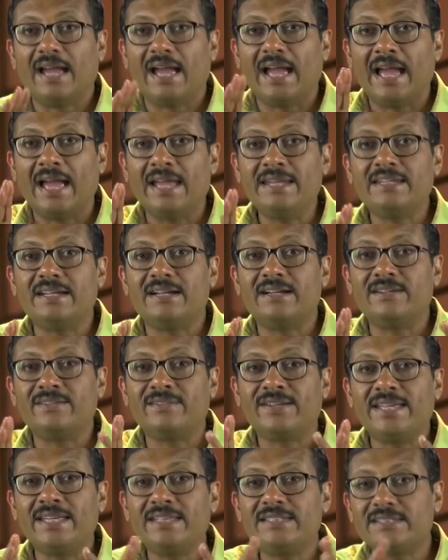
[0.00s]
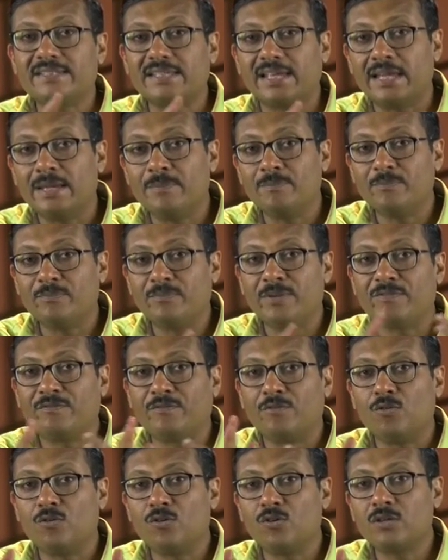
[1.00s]
and arrange him
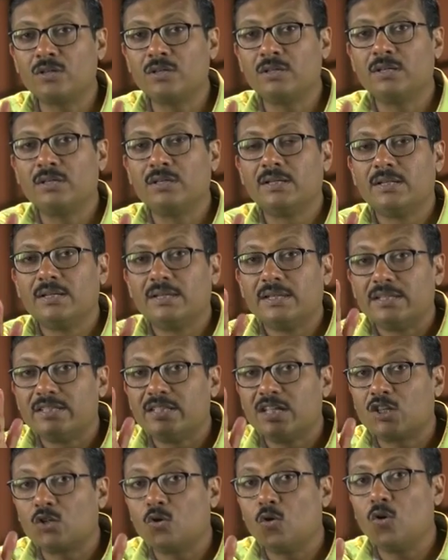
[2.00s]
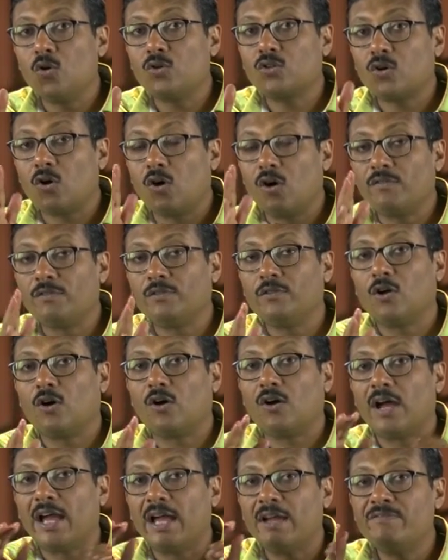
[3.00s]
before the court of
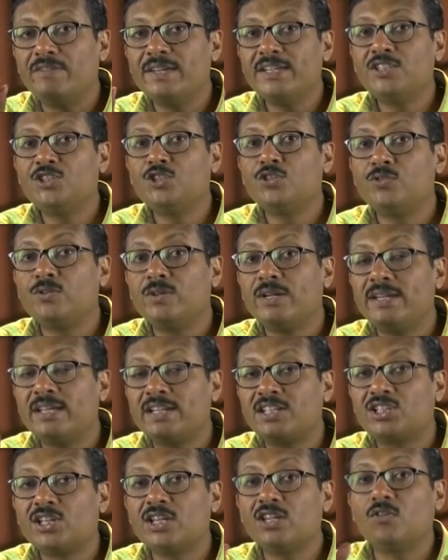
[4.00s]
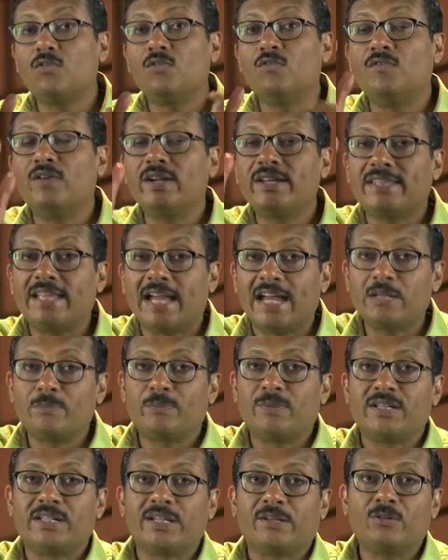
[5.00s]
law having jurisdiction over that
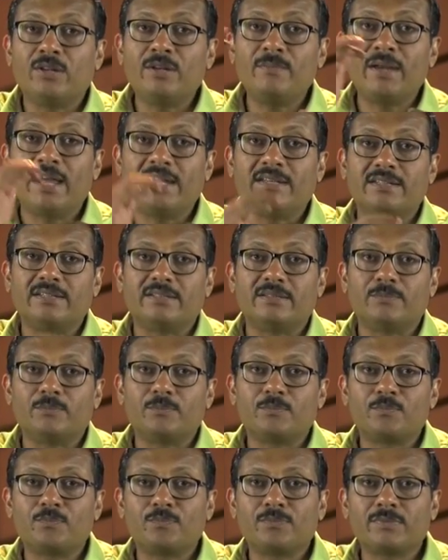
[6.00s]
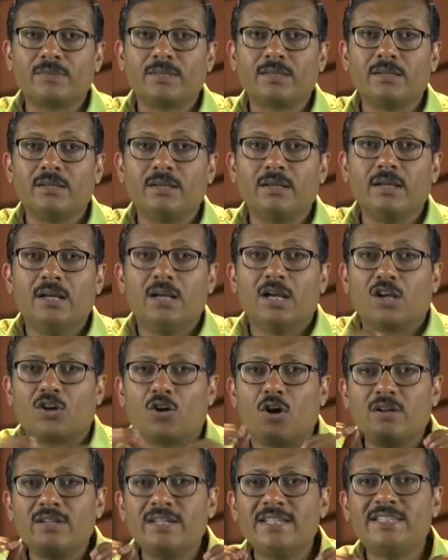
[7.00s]
particular matter.
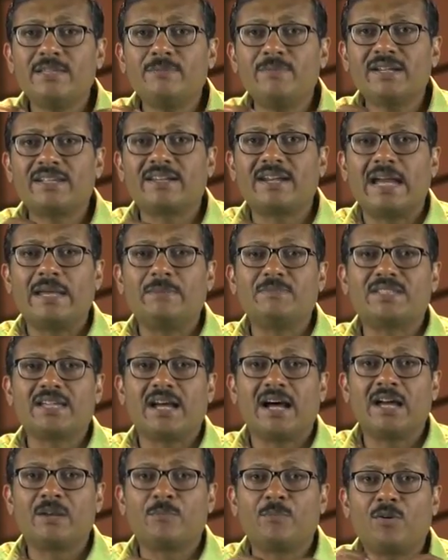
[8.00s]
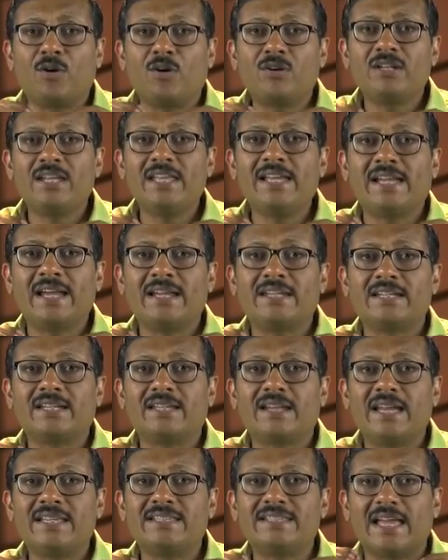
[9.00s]
Cognizable crimes are broadly
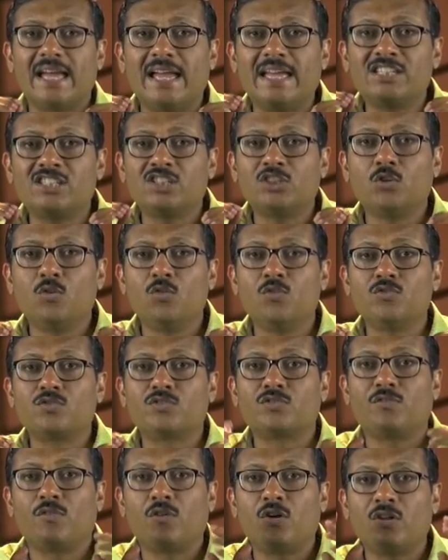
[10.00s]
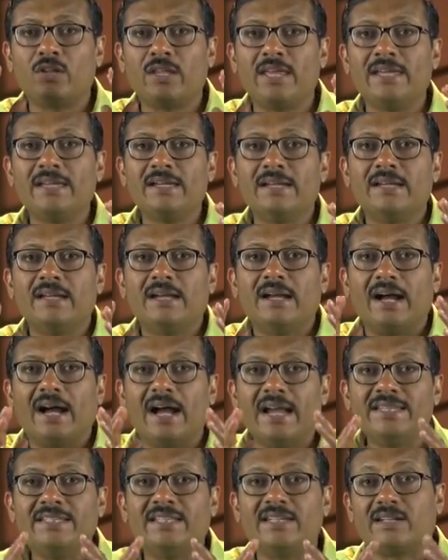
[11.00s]
categorized as those falling
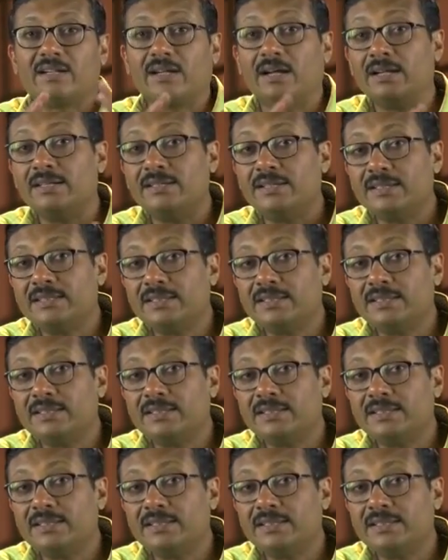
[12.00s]
either under